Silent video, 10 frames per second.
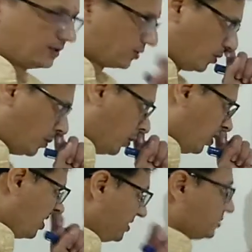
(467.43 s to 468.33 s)
So
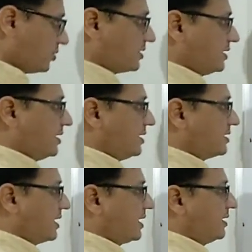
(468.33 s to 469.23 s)
both these
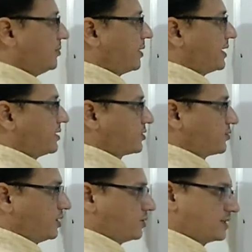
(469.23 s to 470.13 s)
oxygens are in
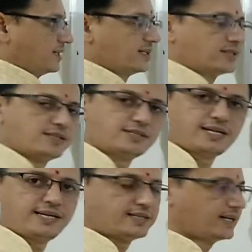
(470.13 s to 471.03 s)
-1 oxidation state,